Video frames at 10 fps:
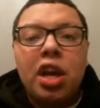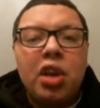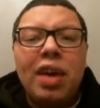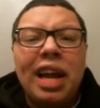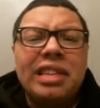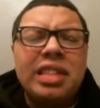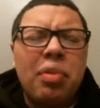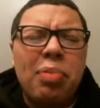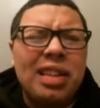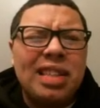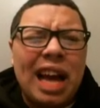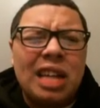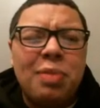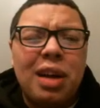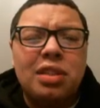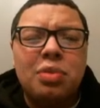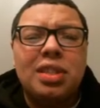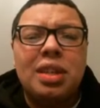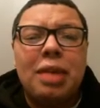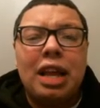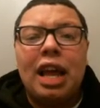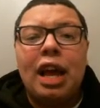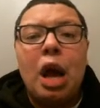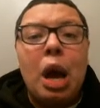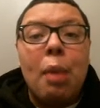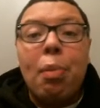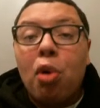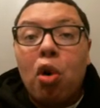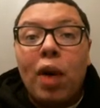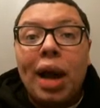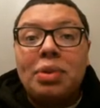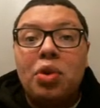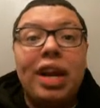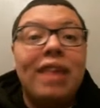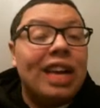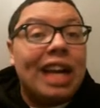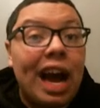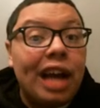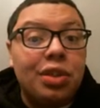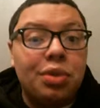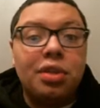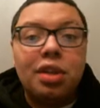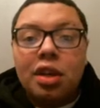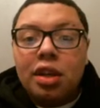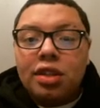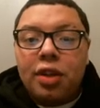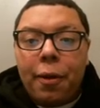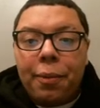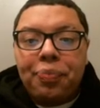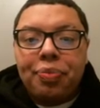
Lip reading: you can easily replace the Ash Blossoms with something like Boar Wipes or even Kaijus. So